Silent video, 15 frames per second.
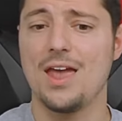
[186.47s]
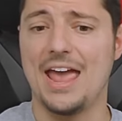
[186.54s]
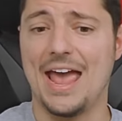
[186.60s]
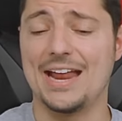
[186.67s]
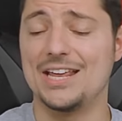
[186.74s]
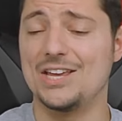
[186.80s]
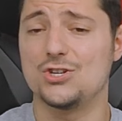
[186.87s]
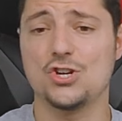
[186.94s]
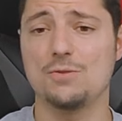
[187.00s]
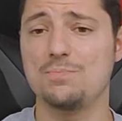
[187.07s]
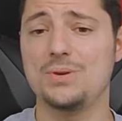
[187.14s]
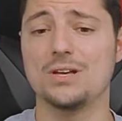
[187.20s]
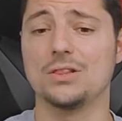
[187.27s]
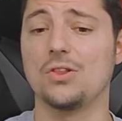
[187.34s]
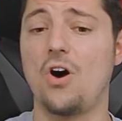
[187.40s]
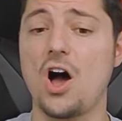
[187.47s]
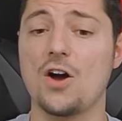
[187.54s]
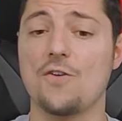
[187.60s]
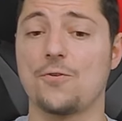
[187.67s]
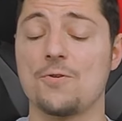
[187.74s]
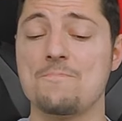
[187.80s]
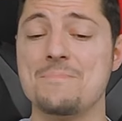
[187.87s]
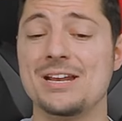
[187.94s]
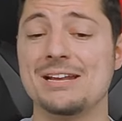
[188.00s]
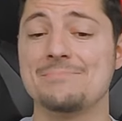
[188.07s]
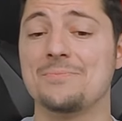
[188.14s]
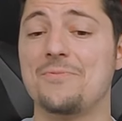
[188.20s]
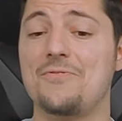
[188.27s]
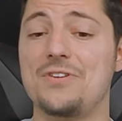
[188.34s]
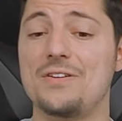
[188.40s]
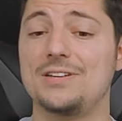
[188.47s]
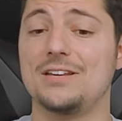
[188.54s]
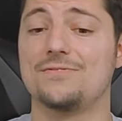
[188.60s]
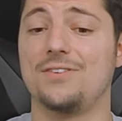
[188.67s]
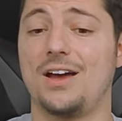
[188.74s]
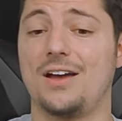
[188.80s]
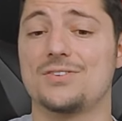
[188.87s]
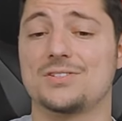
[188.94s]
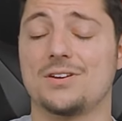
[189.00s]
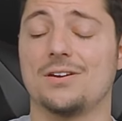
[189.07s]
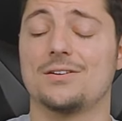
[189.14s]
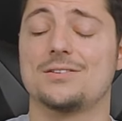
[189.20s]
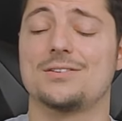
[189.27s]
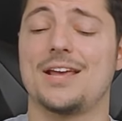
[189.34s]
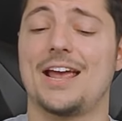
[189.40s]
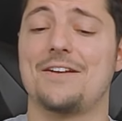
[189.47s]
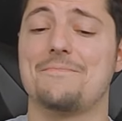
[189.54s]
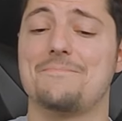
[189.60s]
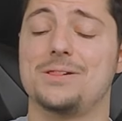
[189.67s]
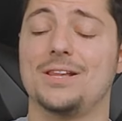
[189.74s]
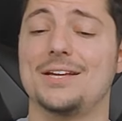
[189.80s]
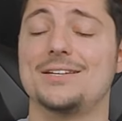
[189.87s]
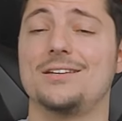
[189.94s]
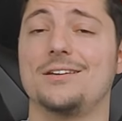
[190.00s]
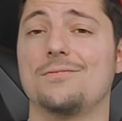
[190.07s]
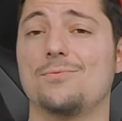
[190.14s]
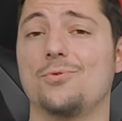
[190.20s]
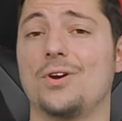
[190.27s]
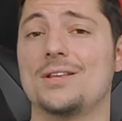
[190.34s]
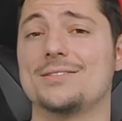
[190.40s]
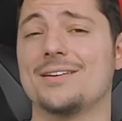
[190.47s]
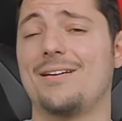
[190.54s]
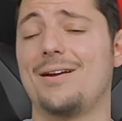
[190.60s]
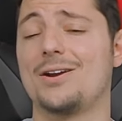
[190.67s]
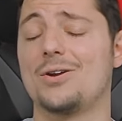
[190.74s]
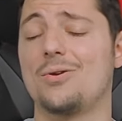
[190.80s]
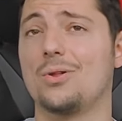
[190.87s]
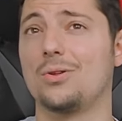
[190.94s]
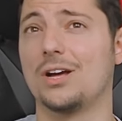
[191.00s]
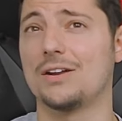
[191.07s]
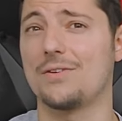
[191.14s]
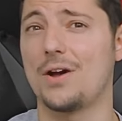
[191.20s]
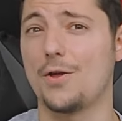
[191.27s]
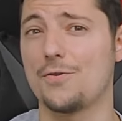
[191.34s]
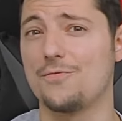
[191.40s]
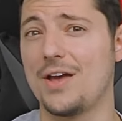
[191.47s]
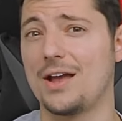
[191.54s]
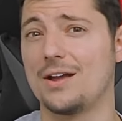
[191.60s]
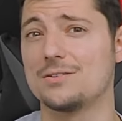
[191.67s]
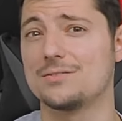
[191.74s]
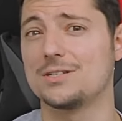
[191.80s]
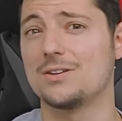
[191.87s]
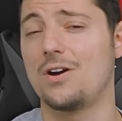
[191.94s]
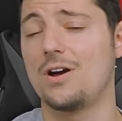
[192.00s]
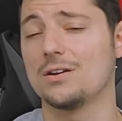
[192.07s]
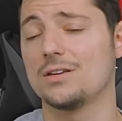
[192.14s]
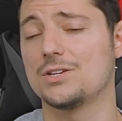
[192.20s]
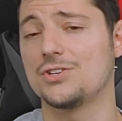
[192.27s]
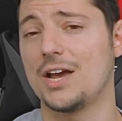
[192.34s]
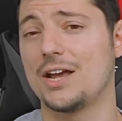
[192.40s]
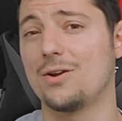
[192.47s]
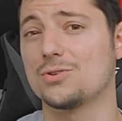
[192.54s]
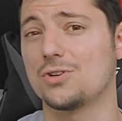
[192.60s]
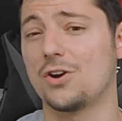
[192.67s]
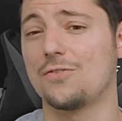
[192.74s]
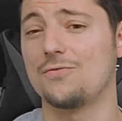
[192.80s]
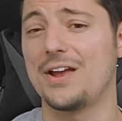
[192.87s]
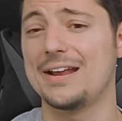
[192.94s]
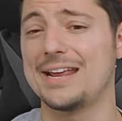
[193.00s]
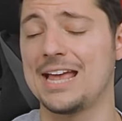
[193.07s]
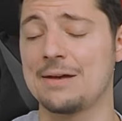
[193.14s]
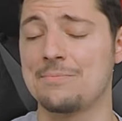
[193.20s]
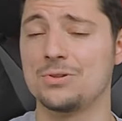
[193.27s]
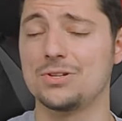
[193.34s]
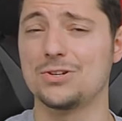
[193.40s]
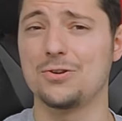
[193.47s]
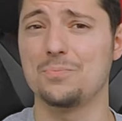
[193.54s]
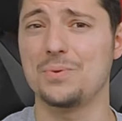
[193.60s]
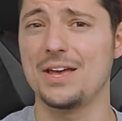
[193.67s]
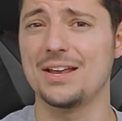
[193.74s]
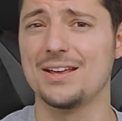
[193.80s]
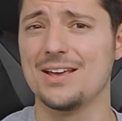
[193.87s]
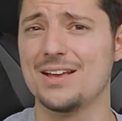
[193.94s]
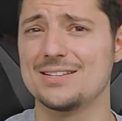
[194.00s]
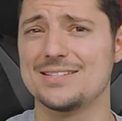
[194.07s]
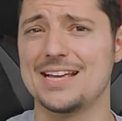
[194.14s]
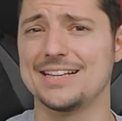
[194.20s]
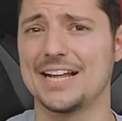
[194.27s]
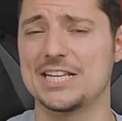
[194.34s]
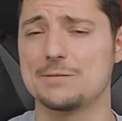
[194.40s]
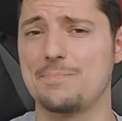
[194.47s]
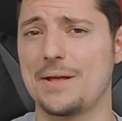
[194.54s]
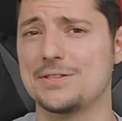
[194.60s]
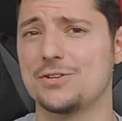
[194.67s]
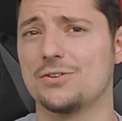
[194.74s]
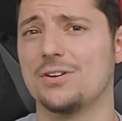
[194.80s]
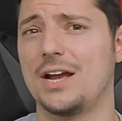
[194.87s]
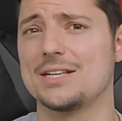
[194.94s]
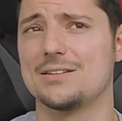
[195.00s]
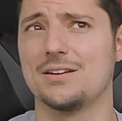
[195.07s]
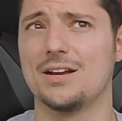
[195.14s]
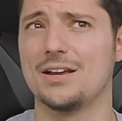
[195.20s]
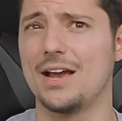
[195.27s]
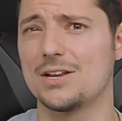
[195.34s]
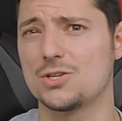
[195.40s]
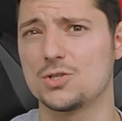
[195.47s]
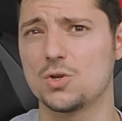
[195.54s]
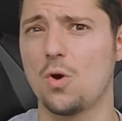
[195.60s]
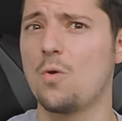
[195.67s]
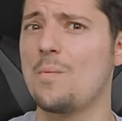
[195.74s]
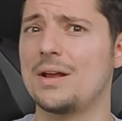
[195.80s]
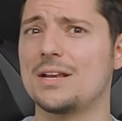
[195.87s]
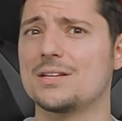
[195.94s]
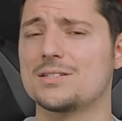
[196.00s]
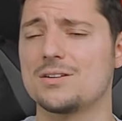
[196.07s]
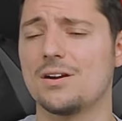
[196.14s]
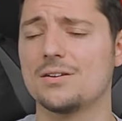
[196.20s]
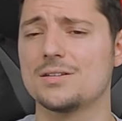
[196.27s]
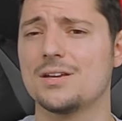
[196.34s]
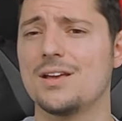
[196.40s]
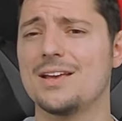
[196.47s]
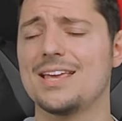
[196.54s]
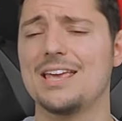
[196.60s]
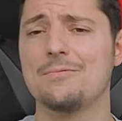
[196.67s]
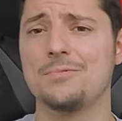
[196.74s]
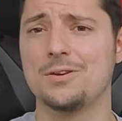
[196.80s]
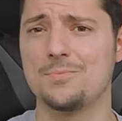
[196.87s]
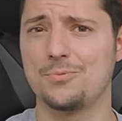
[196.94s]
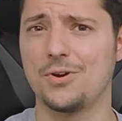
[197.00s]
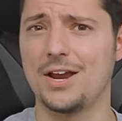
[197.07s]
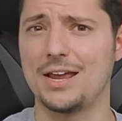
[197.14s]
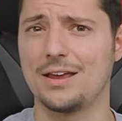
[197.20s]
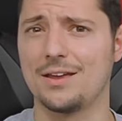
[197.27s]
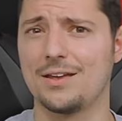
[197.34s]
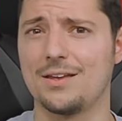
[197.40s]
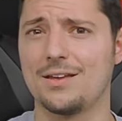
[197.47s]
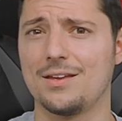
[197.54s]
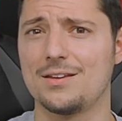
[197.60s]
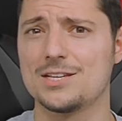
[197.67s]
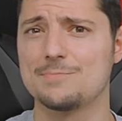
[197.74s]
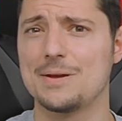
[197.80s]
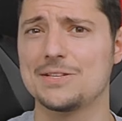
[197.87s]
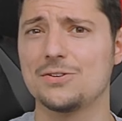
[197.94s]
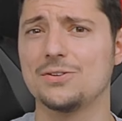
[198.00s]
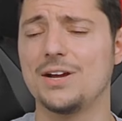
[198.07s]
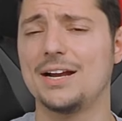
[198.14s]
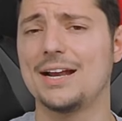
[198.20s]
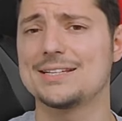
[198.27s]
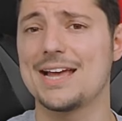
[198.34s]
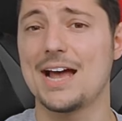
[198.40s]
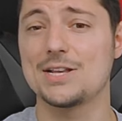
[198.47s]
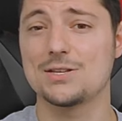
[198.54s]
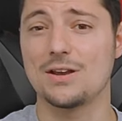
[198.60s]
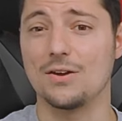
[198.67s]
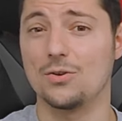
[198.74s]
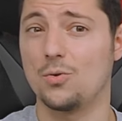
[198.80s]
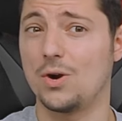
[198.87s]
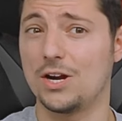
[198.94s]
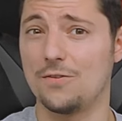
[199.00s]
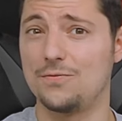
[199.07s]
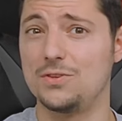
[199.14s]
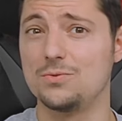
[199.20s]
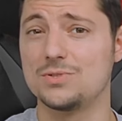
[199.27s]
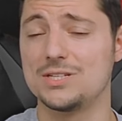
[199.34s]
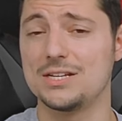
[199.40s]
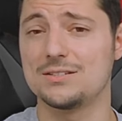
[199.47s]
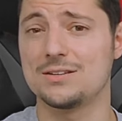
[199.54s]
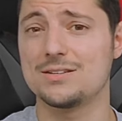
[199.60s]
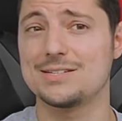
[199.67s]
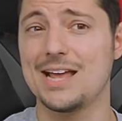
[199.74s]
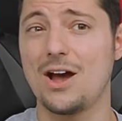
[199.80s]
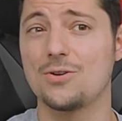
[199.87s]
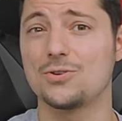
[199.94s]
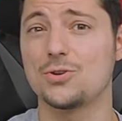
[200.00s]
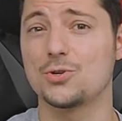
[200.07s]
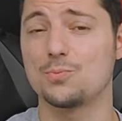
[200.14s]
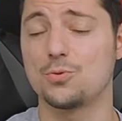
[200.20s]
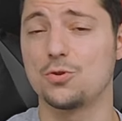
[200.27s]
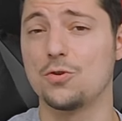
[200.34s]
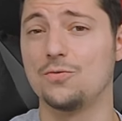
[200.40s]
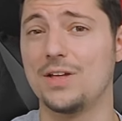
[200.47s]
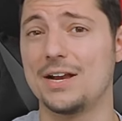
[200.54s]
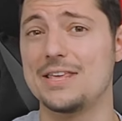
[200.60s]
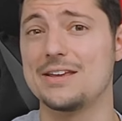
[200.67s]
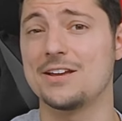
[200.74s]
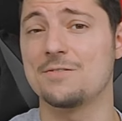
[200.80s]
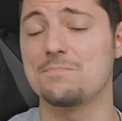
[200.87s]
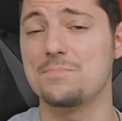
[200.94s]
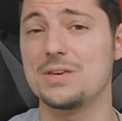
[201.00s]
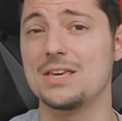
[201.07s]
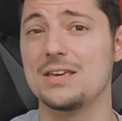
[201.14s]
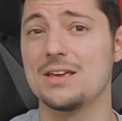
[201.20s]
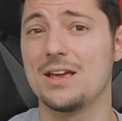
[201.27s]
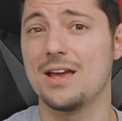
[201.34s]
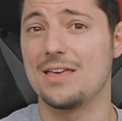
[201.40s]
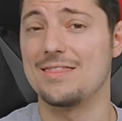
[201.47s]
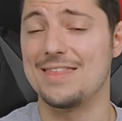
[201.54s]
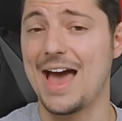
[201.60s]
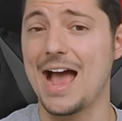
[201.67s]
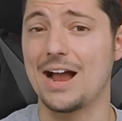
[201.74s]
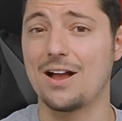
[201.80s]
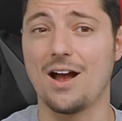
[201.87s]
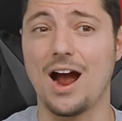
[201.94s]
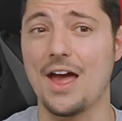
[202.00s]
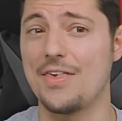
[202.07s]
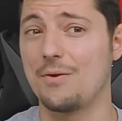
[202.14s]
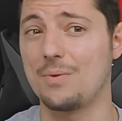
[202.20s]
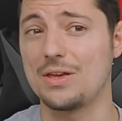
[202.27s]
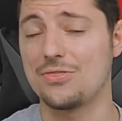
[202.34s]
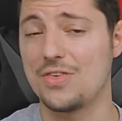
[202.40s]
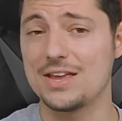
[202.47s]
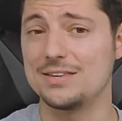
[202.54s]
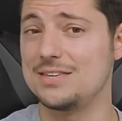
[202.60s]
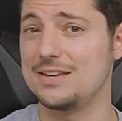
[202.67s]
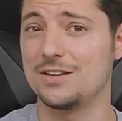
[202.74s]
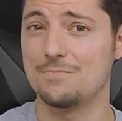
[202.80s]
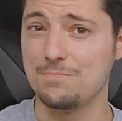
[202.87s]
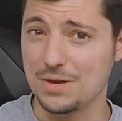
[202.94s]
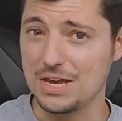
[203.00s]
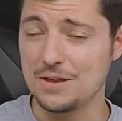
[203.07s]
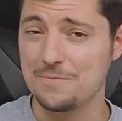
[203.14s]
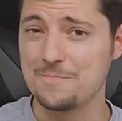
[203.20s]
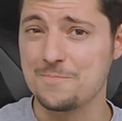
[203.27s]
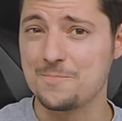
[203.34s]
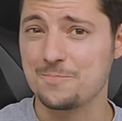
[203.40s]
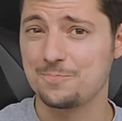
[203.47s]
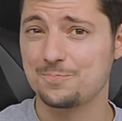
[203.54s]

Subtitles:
And he should be a lock for minimum 55 starts and plenty of wins. Now, I know a lot of other fantasy hockey channels are fading him a little bit, saying that Spencer Knight's going to get so many starts. Give me a break. Spencer Knight has had quite a few seasons now to prove that he can be that guy that we think he can be.